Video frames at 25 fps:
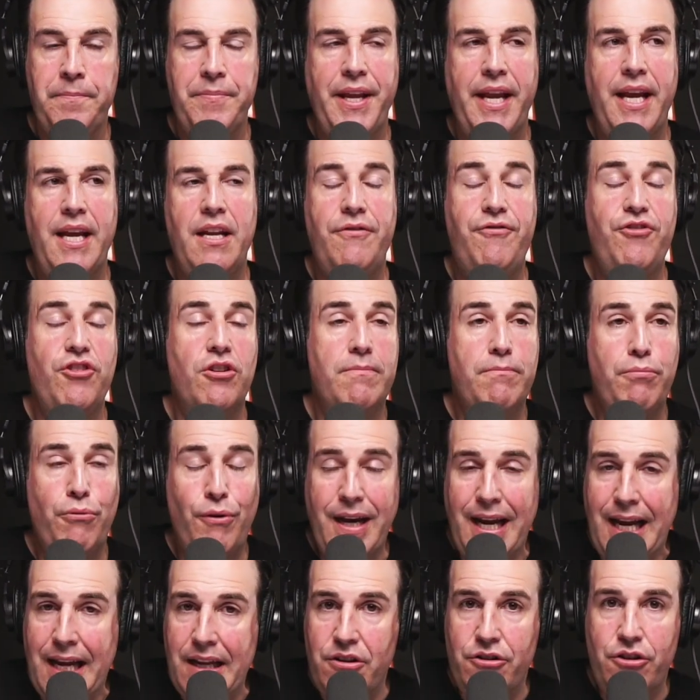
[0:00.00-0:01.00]
And if you're
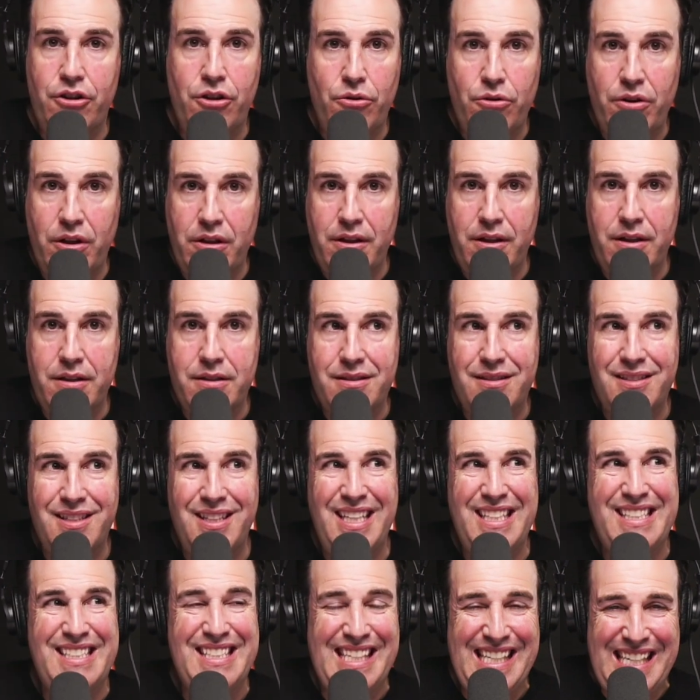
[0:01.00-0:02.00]
brand new to this,
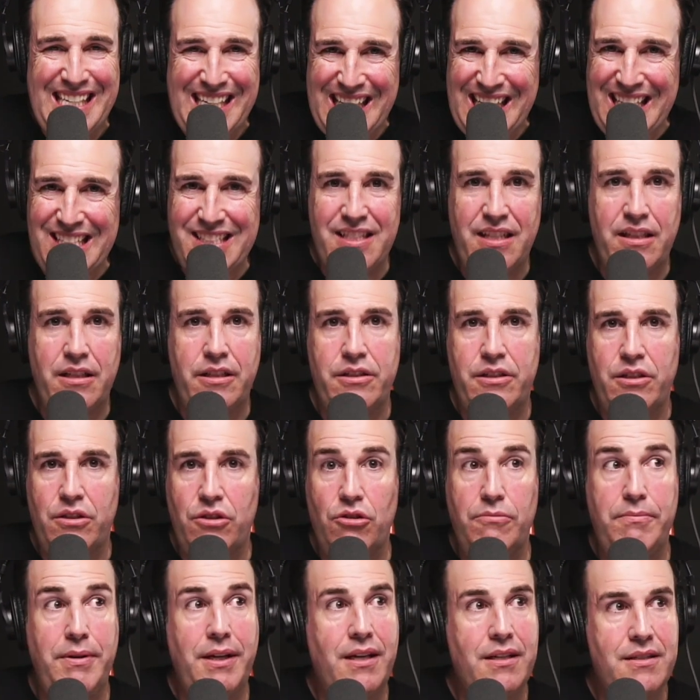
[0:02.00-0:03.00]
it's easy to do
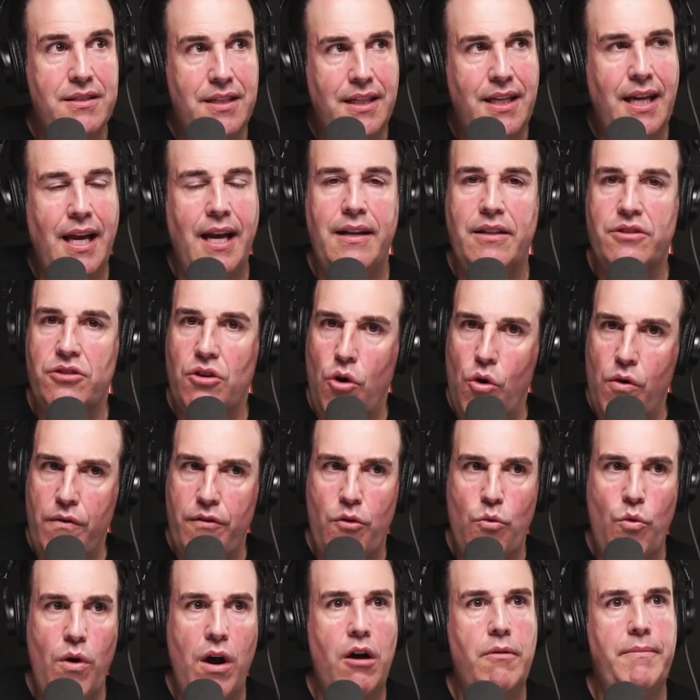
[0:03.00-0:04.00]
because, again, it's
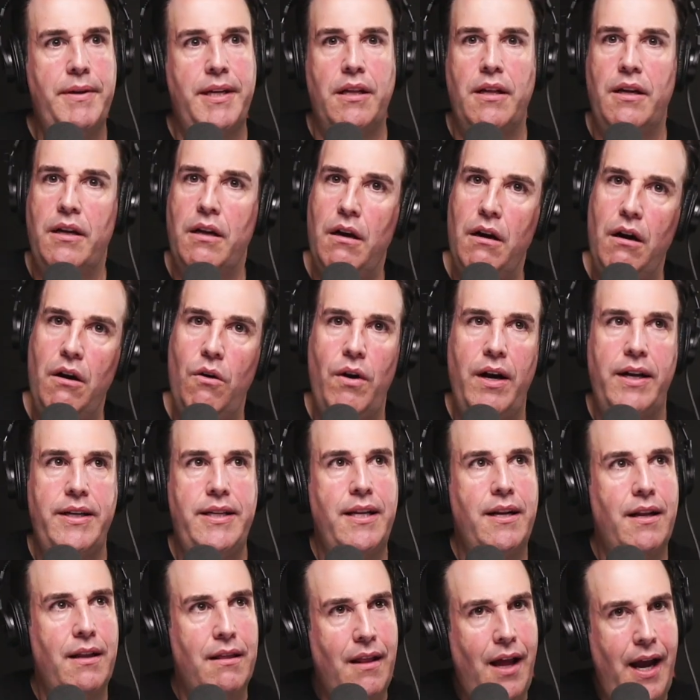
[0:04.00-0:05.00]
overwhelming. Like, oh, I
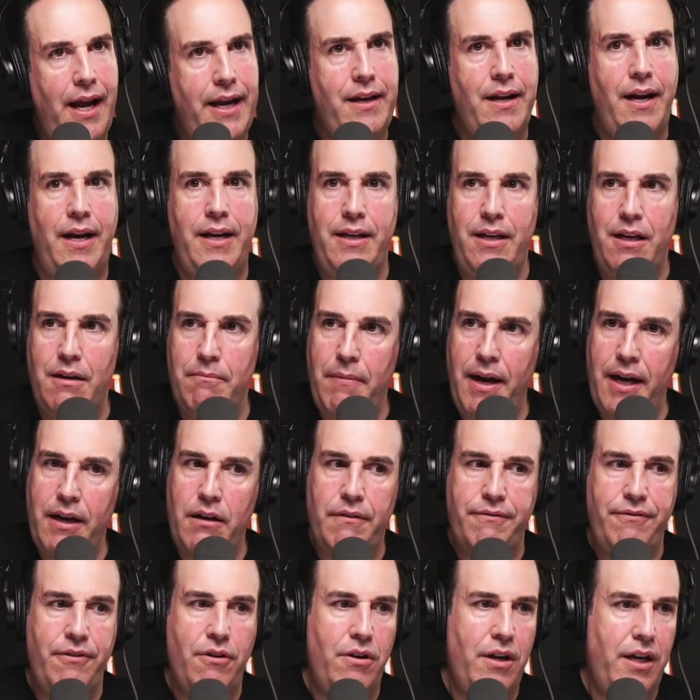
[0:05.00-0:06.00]
need a light. I need a
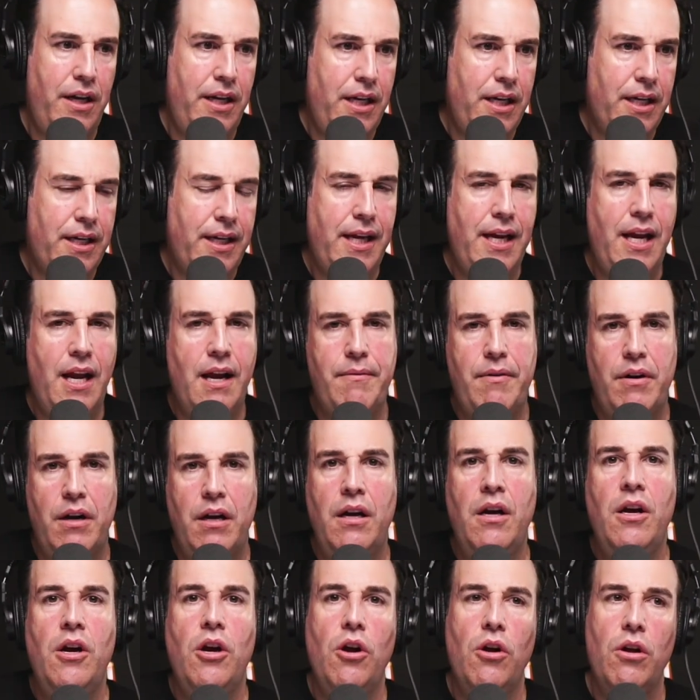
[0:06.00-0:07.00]
microphone. I need a camera.
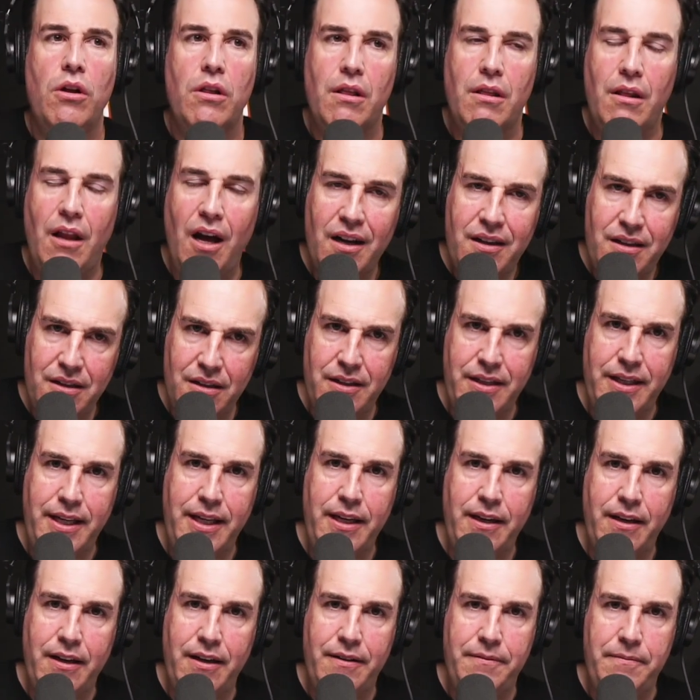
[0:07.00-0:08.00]

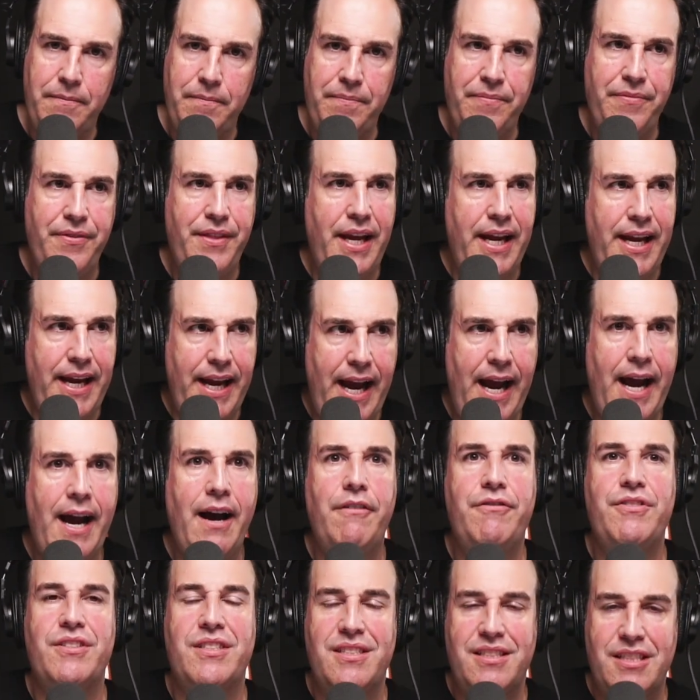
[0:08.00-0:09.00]
Luckily, they
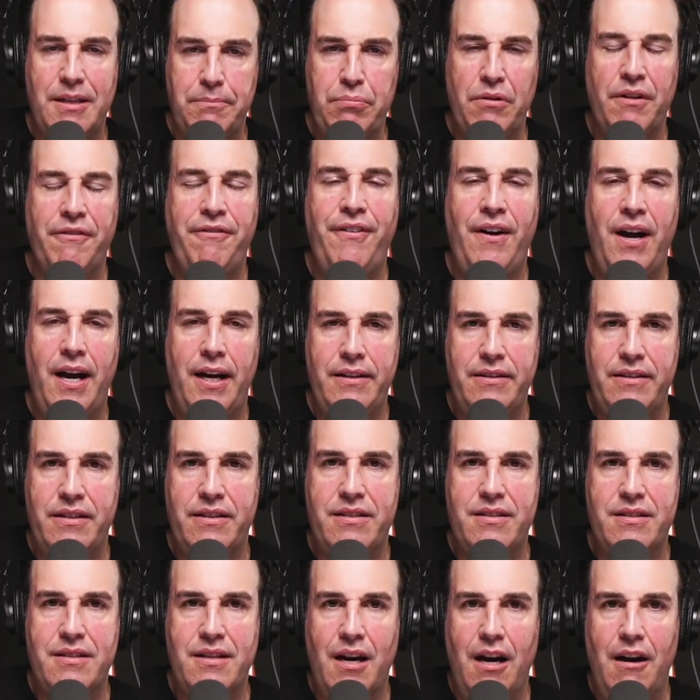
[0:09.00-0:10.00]
have simplified this
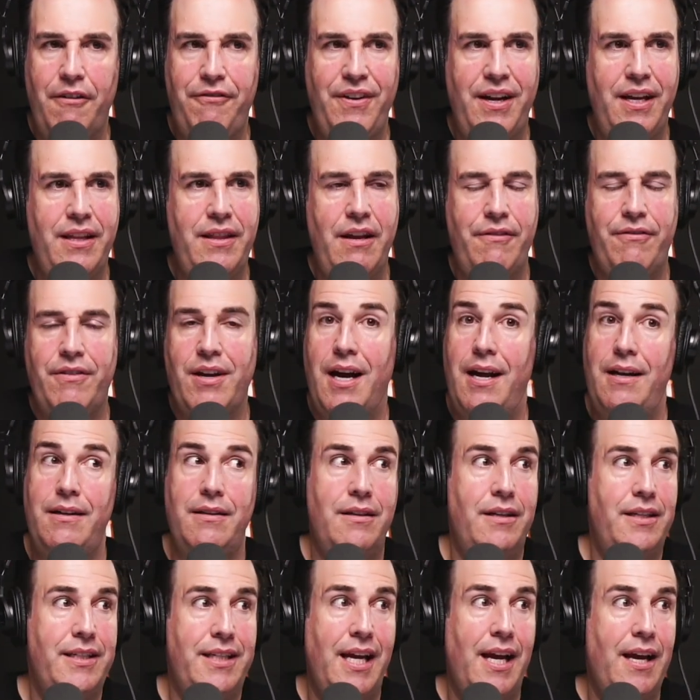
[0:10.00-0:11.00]
stuff, and they've got,
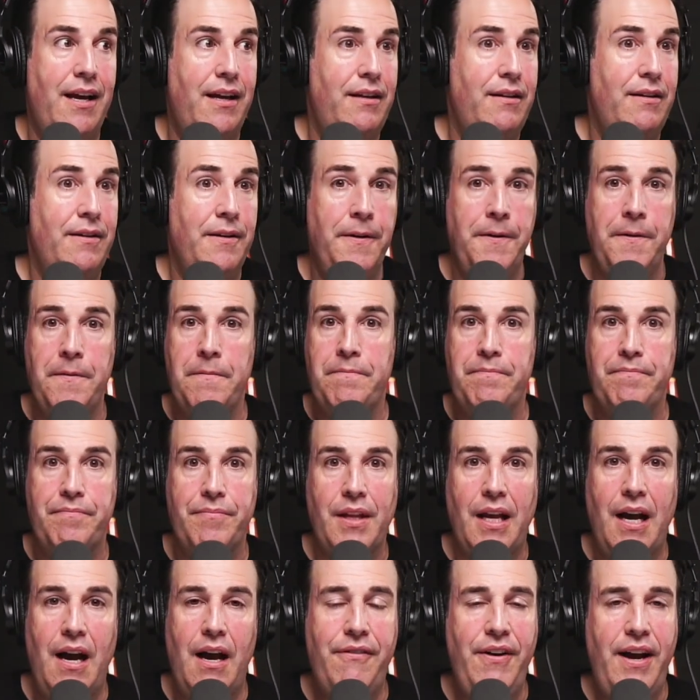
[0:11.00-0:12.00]
again,
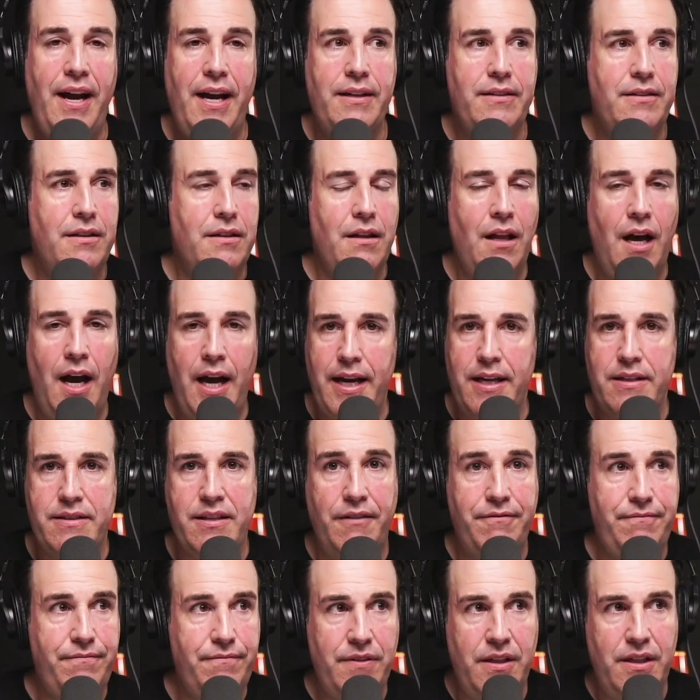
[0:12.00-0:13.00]
I've had clients,
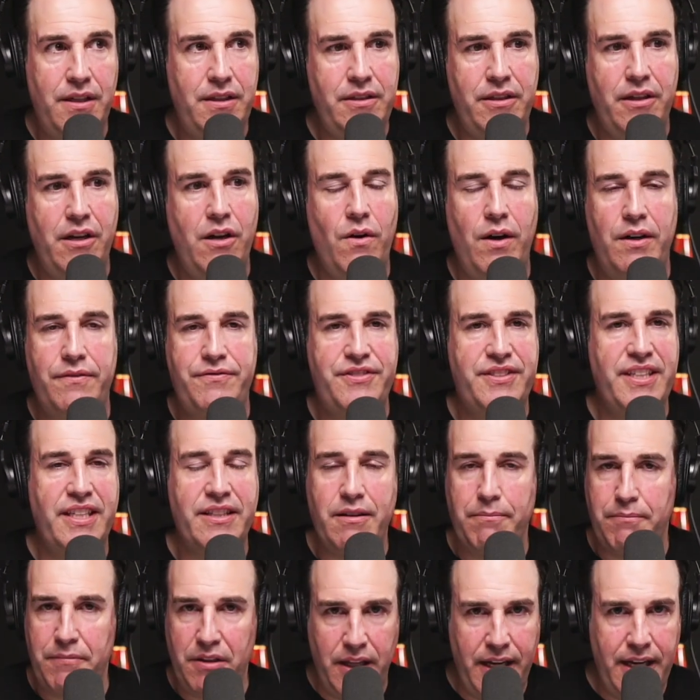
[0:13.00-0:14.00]
I've sent
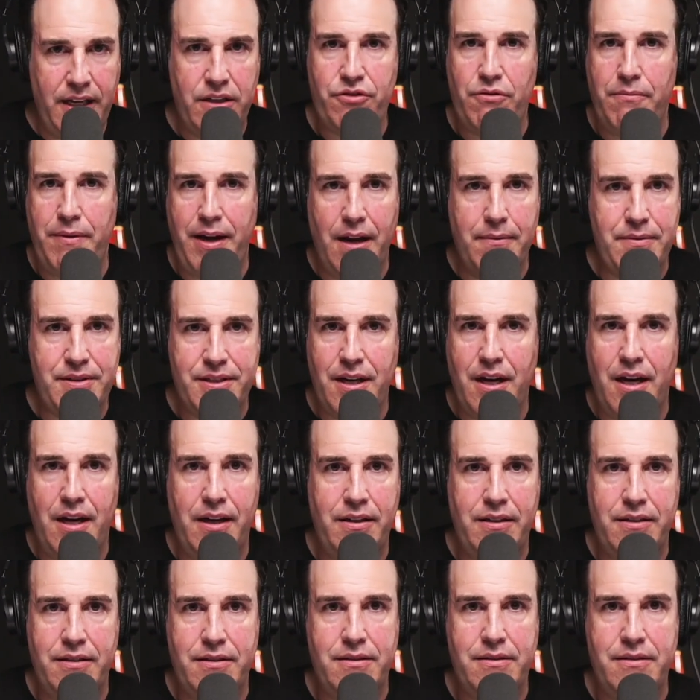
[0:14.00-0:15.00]
them links from
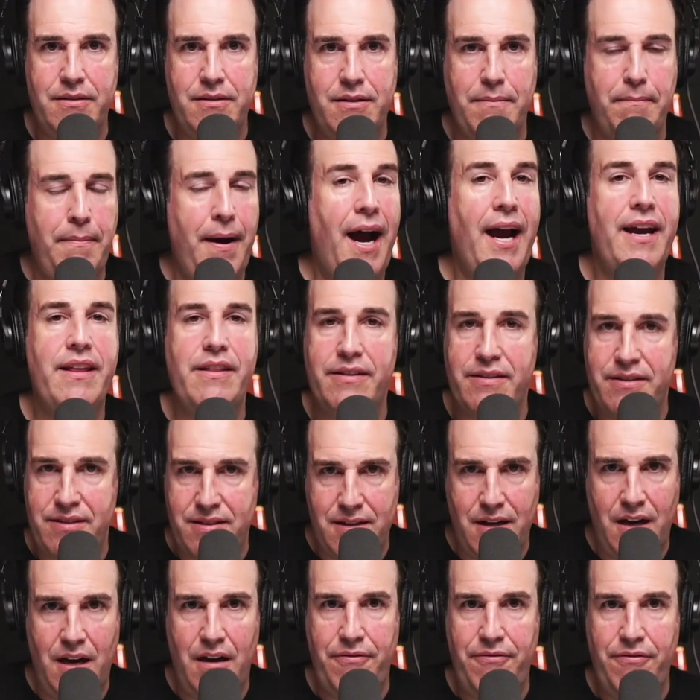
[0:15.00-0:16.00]
Amazon to buy this
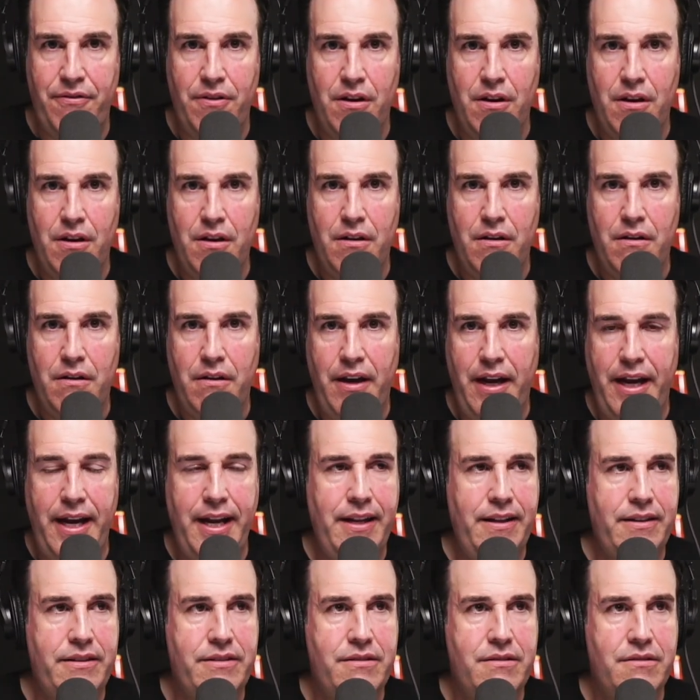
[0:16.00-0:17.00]
stuff, and
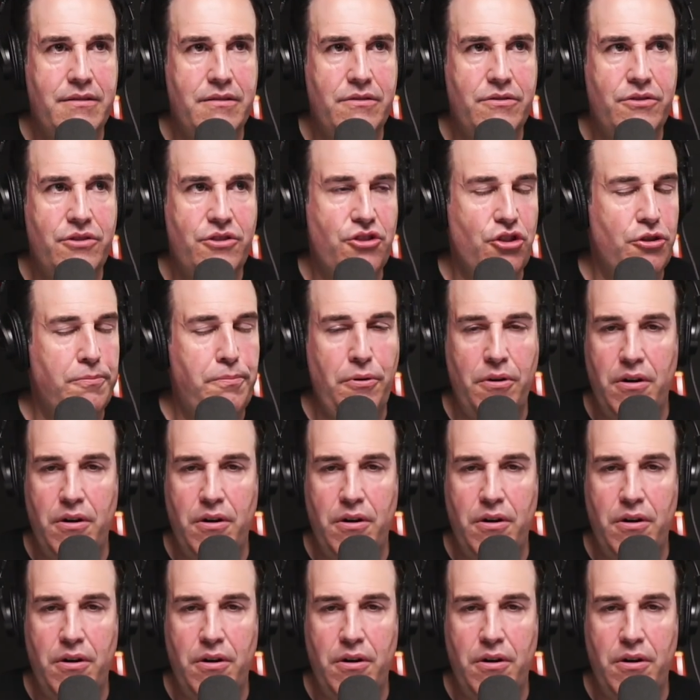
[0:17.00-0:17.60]
it's super